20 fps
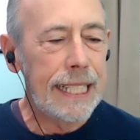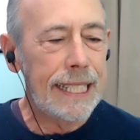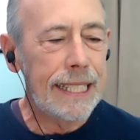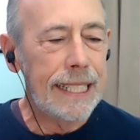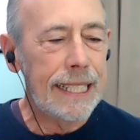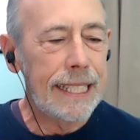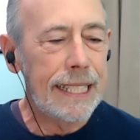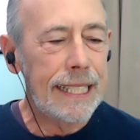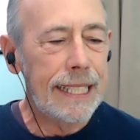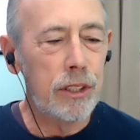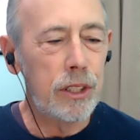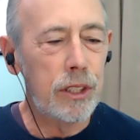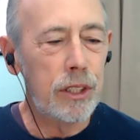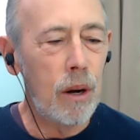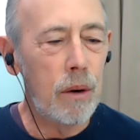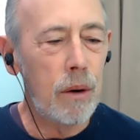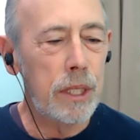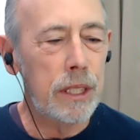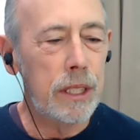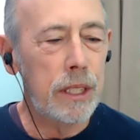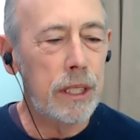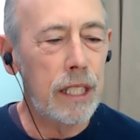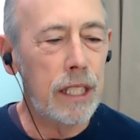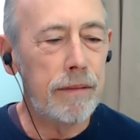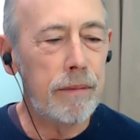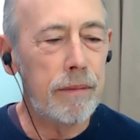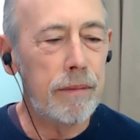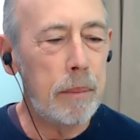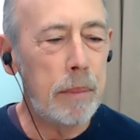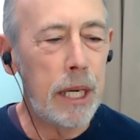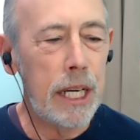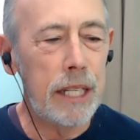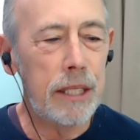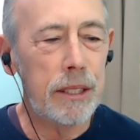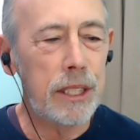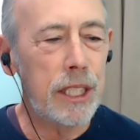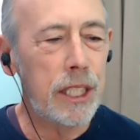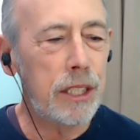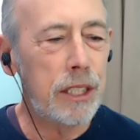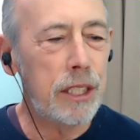love as always, love my
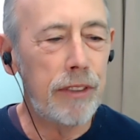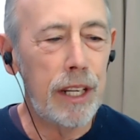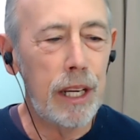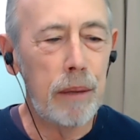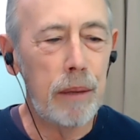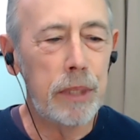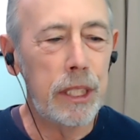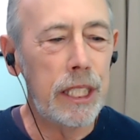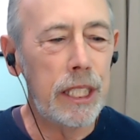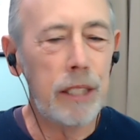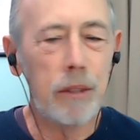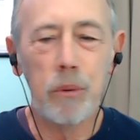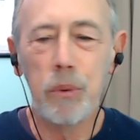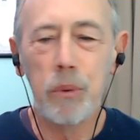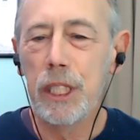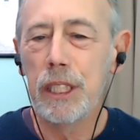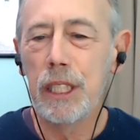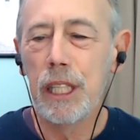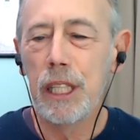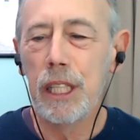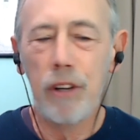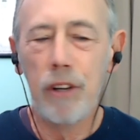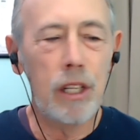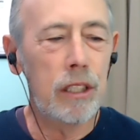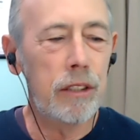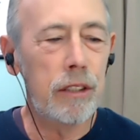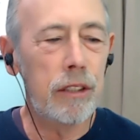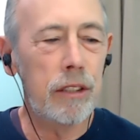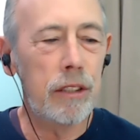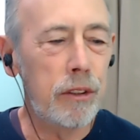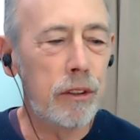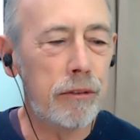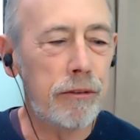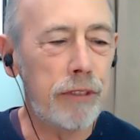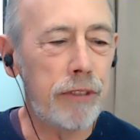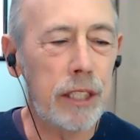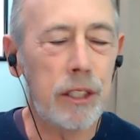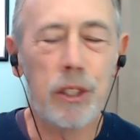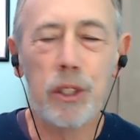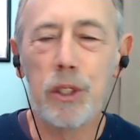BioTouch family, and we love all of you.
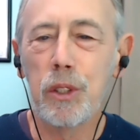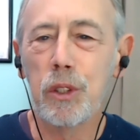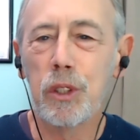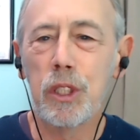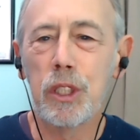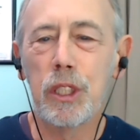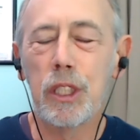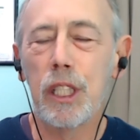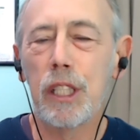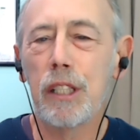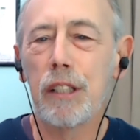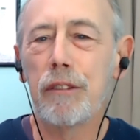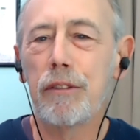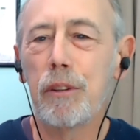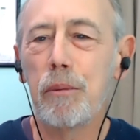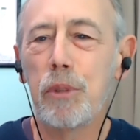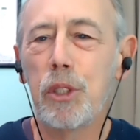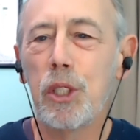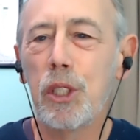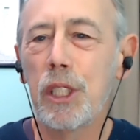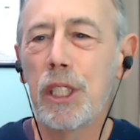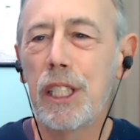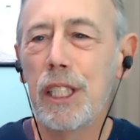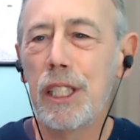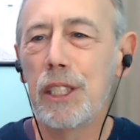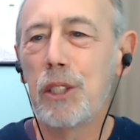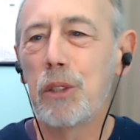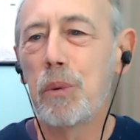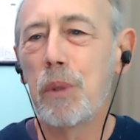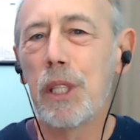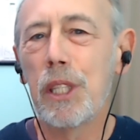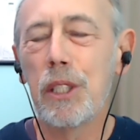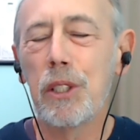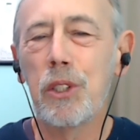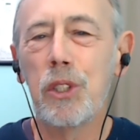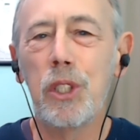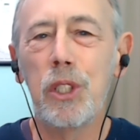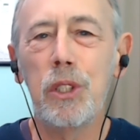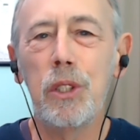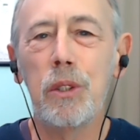Fatos from Turkey is with
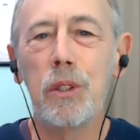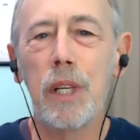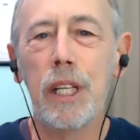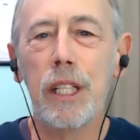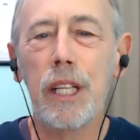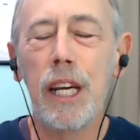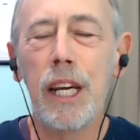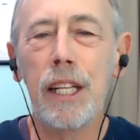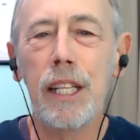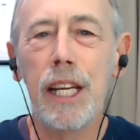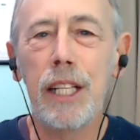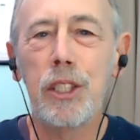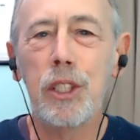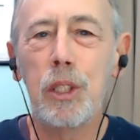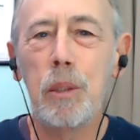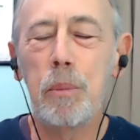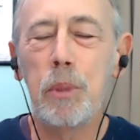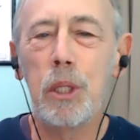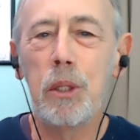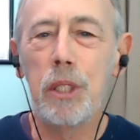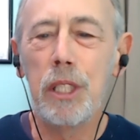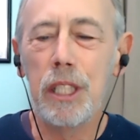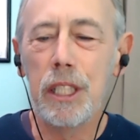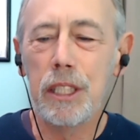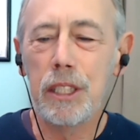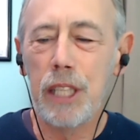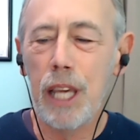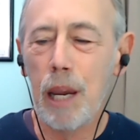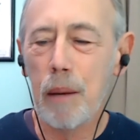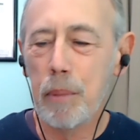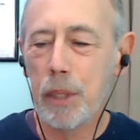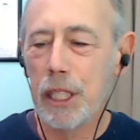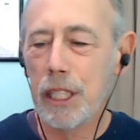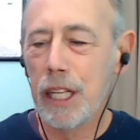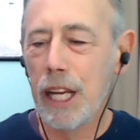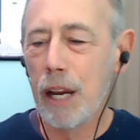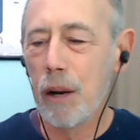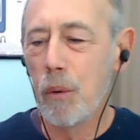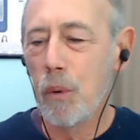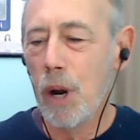us too. And that's the beauty that's happening
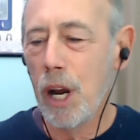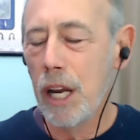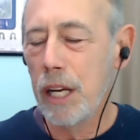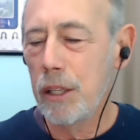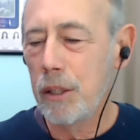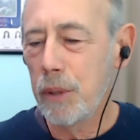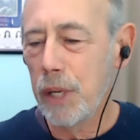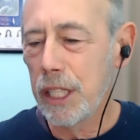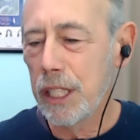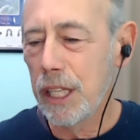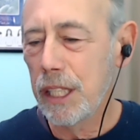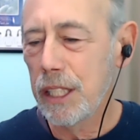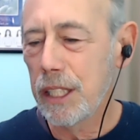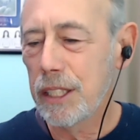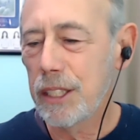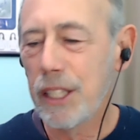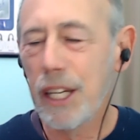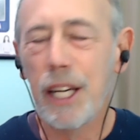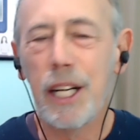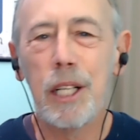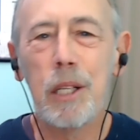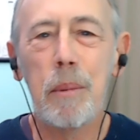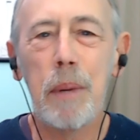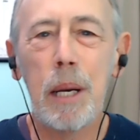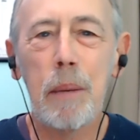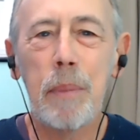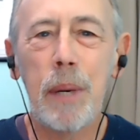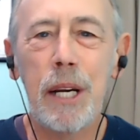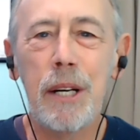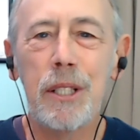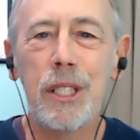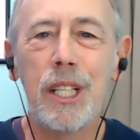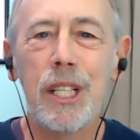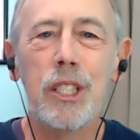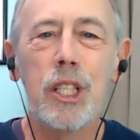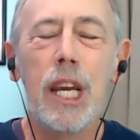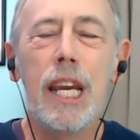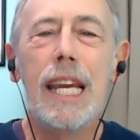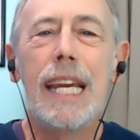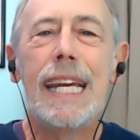now. Why do I get excited about BioTouch?
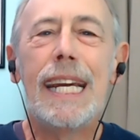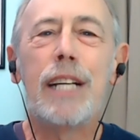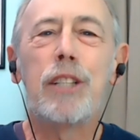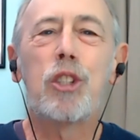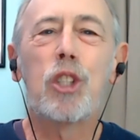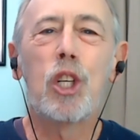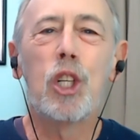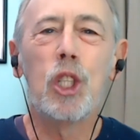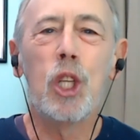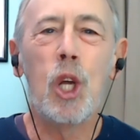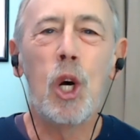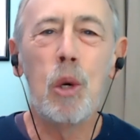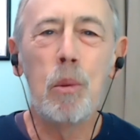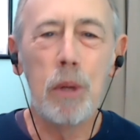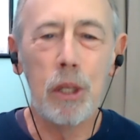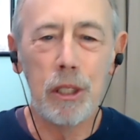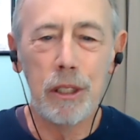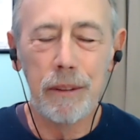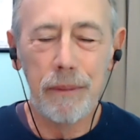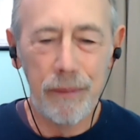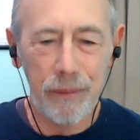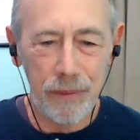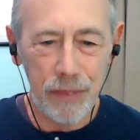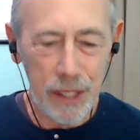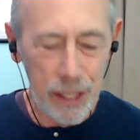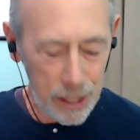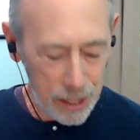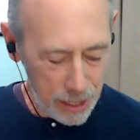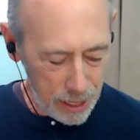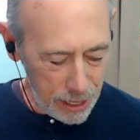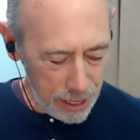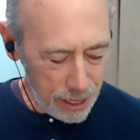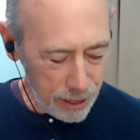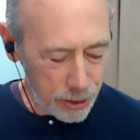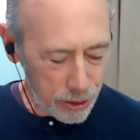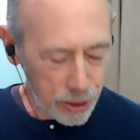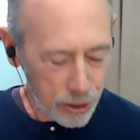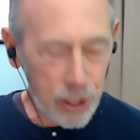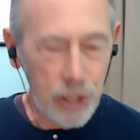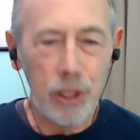It's global. It's
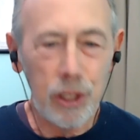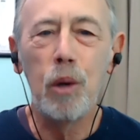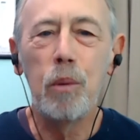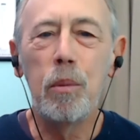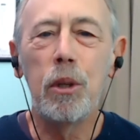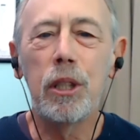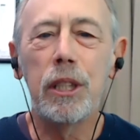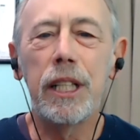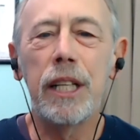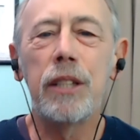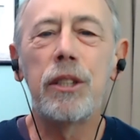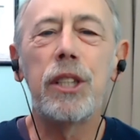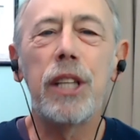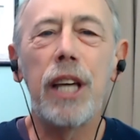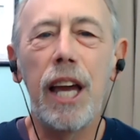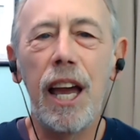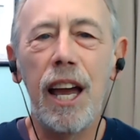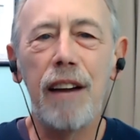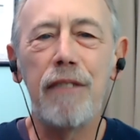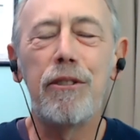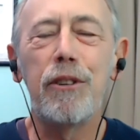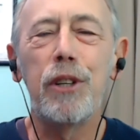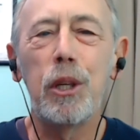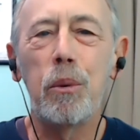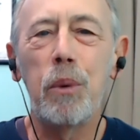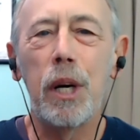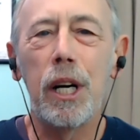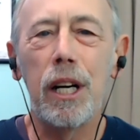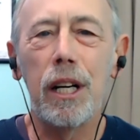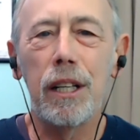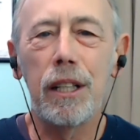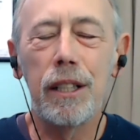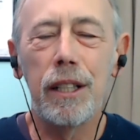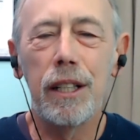global. It's everywhere.